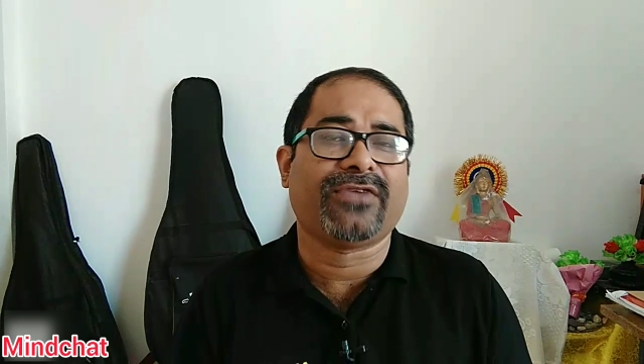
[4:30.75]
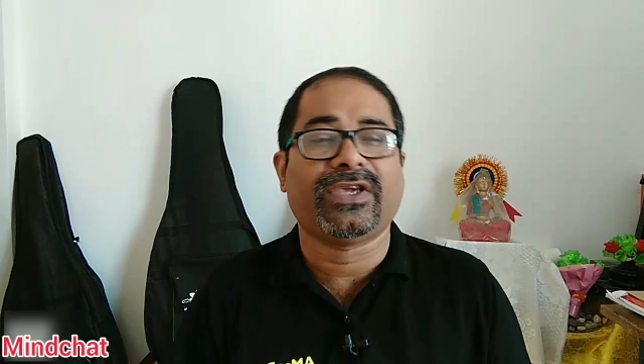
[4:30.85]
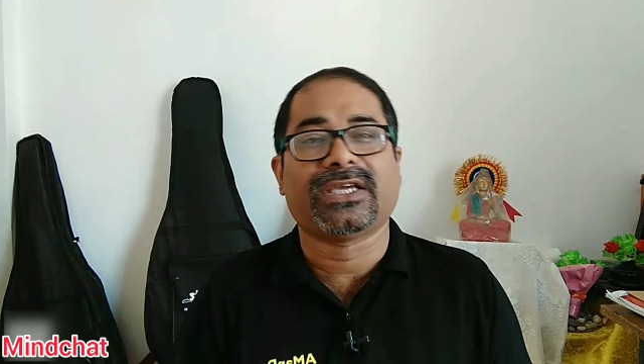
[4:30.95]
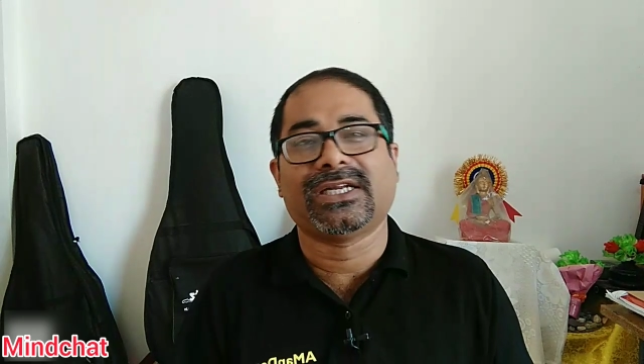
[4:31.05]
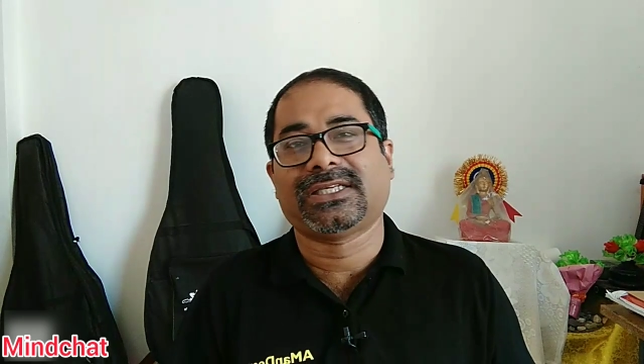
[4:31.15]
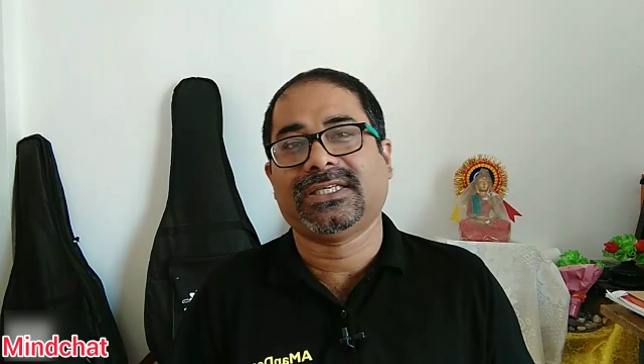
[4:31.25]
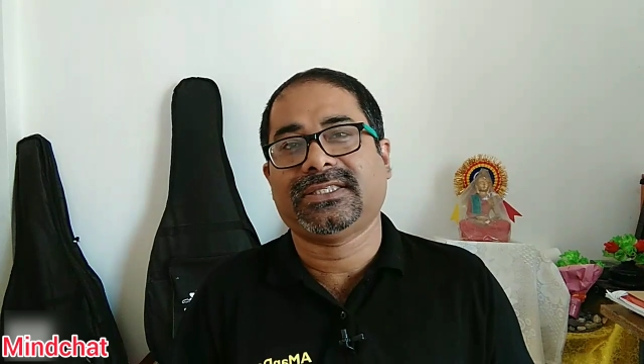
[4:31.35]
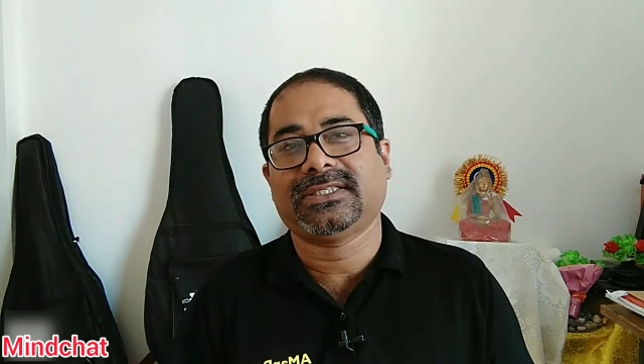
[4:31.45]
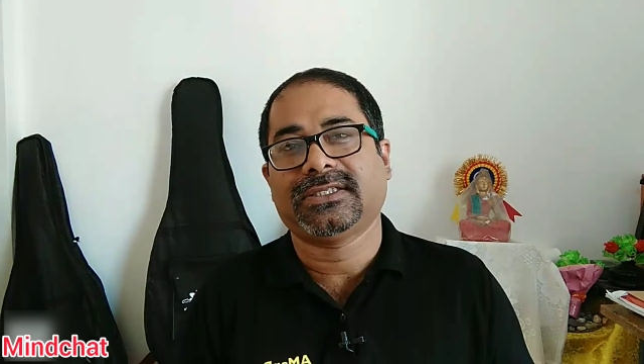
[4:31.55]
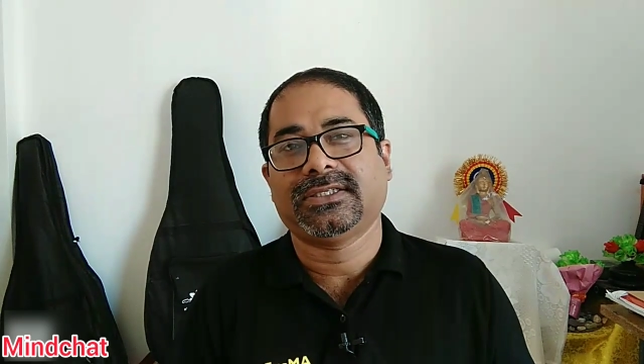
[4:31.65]

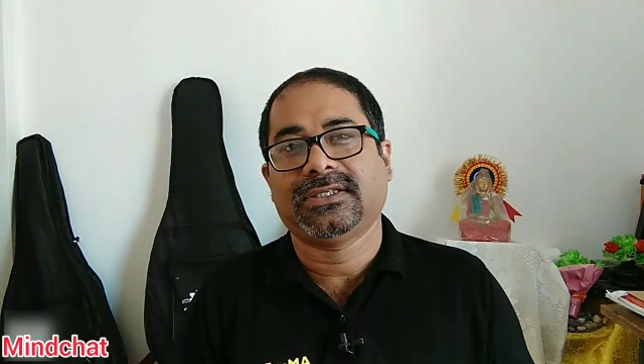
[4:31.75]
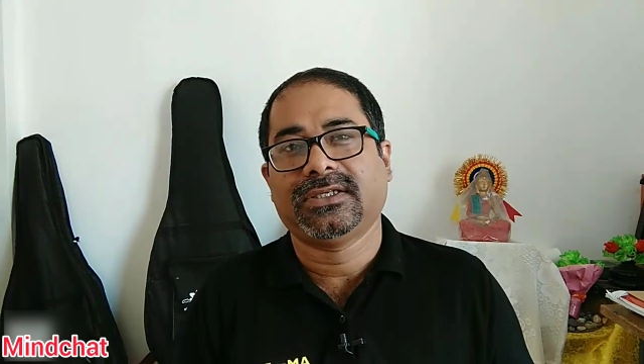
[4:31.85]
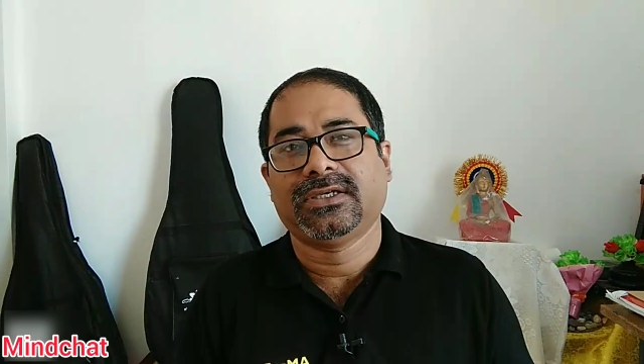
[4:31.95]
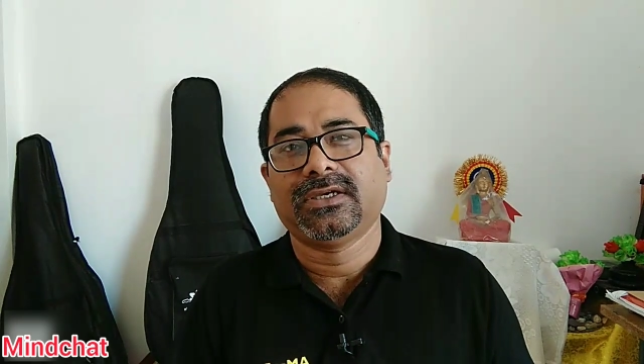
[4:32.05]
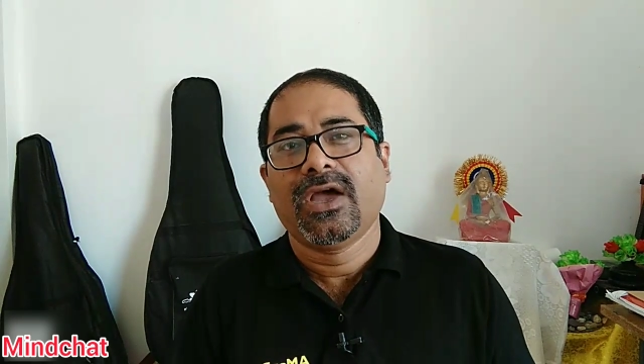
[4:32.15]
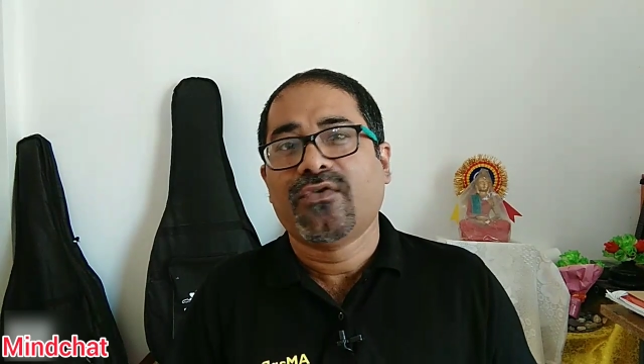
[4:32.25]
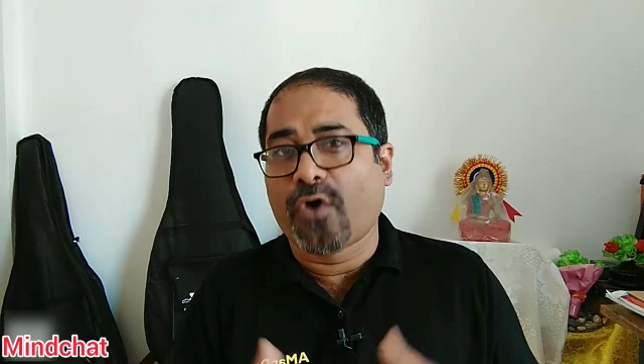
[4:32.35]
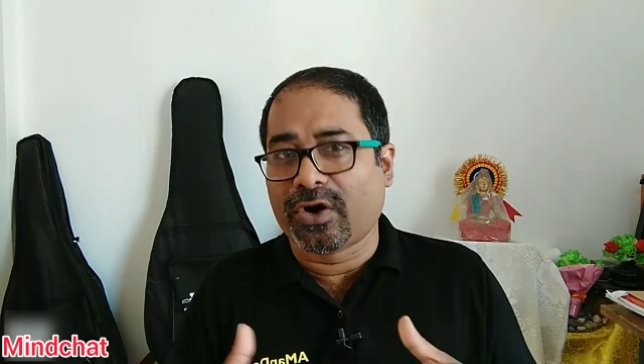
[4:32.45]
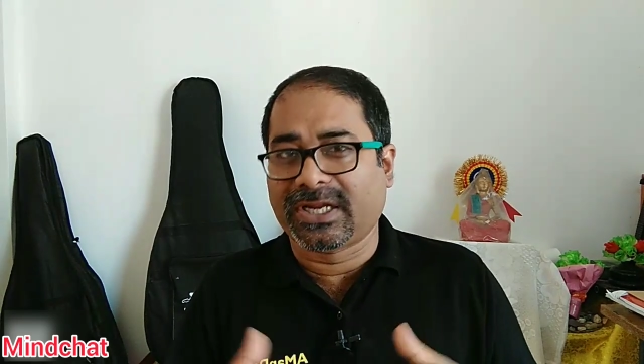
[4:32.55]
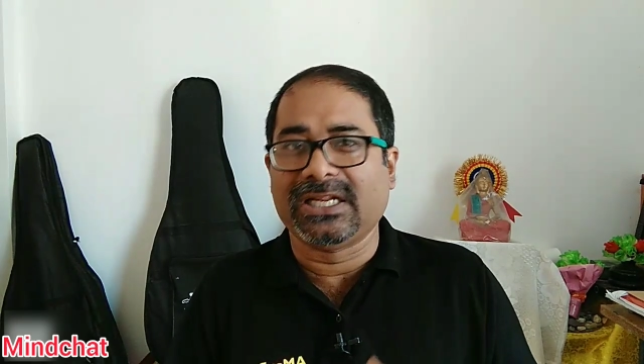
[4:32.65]
difficulties,
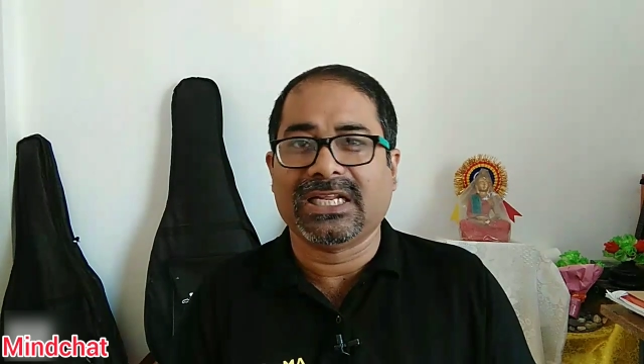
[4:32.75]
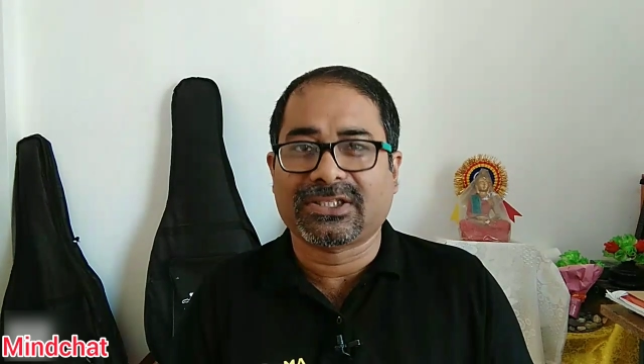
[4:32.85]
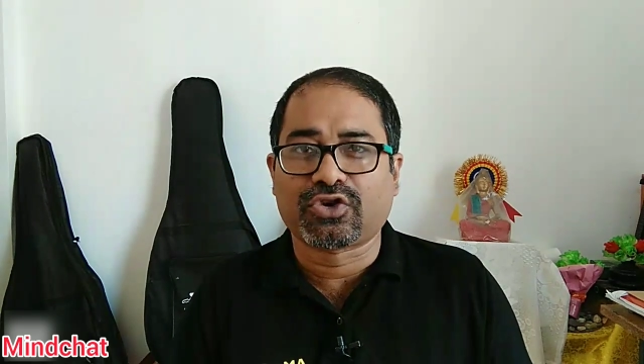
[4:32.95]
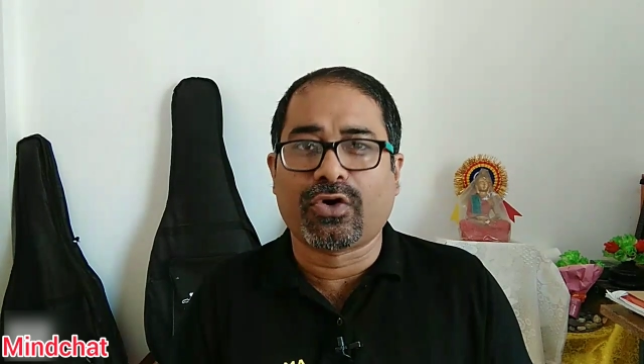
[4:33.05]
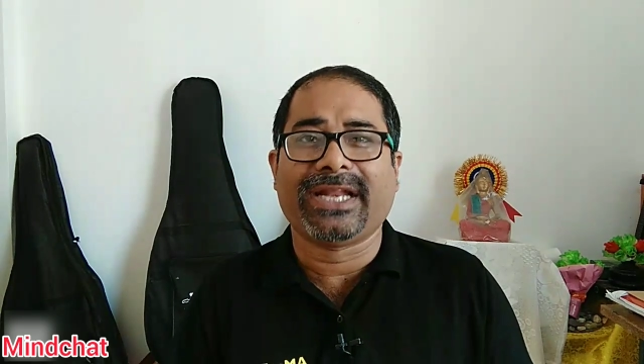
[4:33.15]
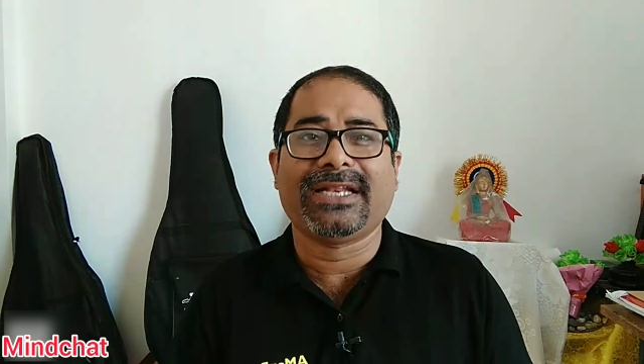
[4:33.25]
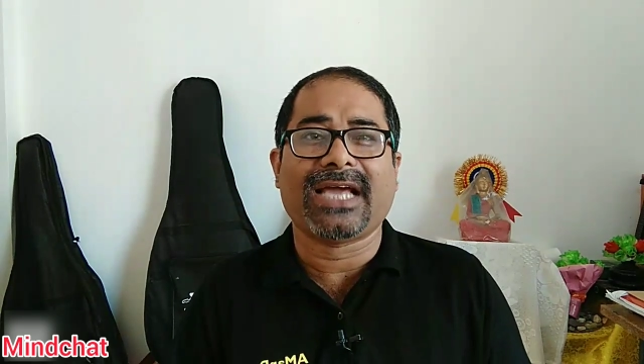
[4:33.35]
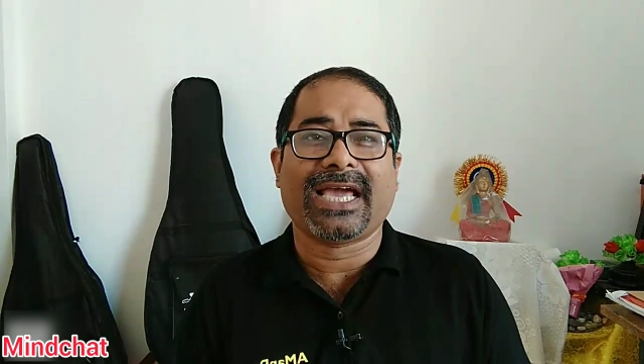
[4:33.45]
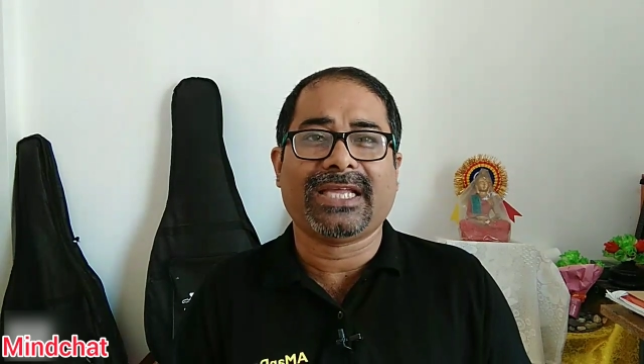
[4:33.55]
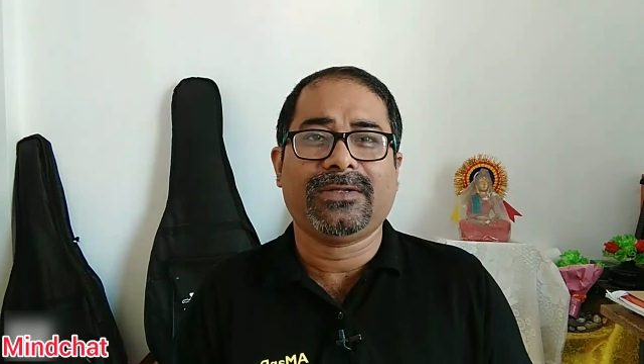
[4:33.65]
14 days
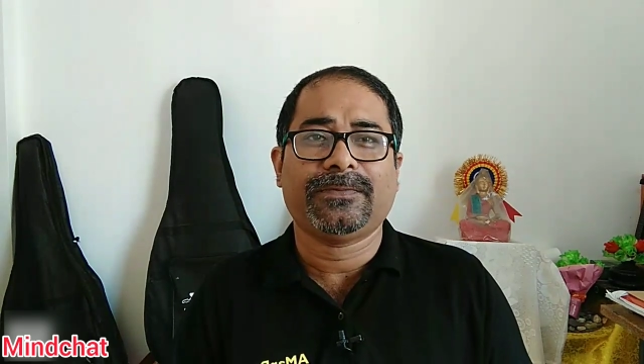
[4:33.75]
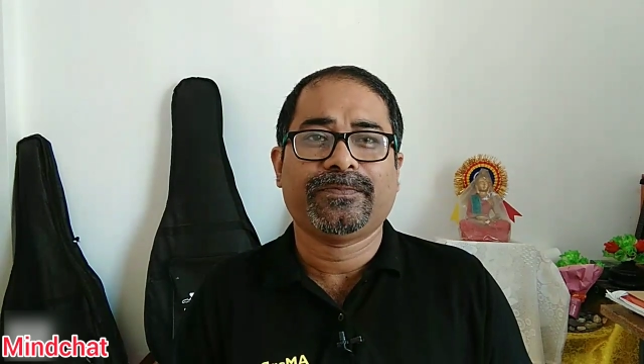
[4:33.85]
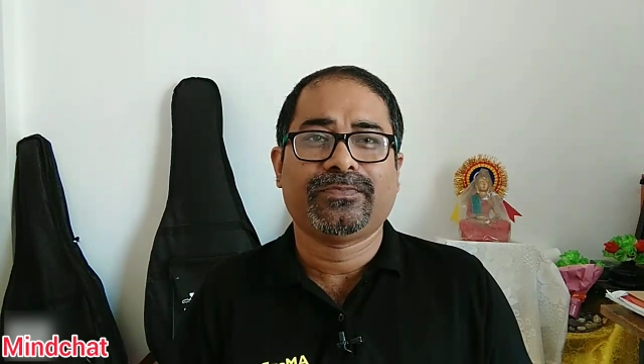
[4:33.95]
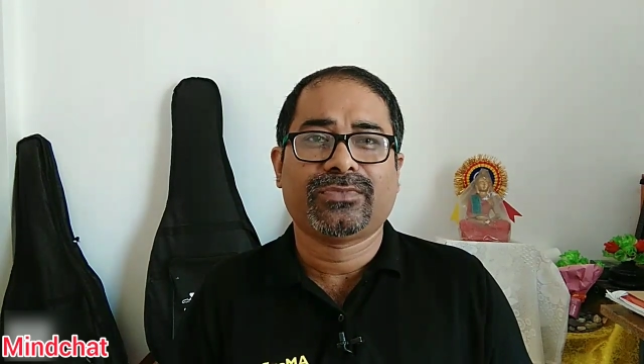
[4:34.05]
quarantine.